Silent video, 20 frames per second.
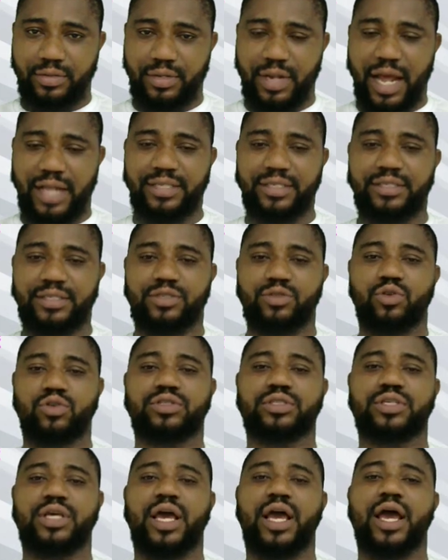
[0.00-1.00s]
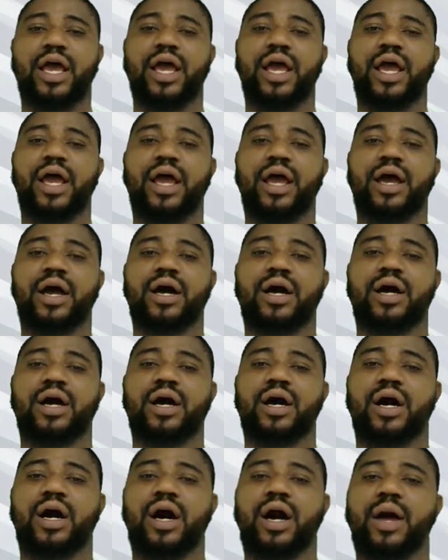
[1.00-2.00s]
That is those
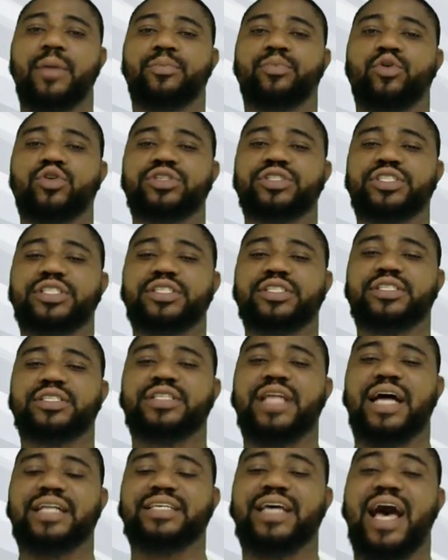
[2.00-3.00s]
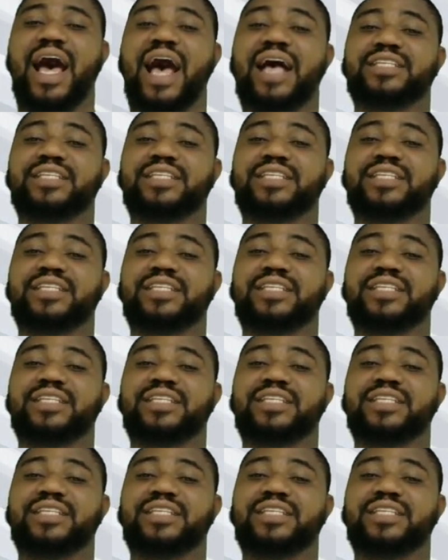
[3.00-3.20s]
protists that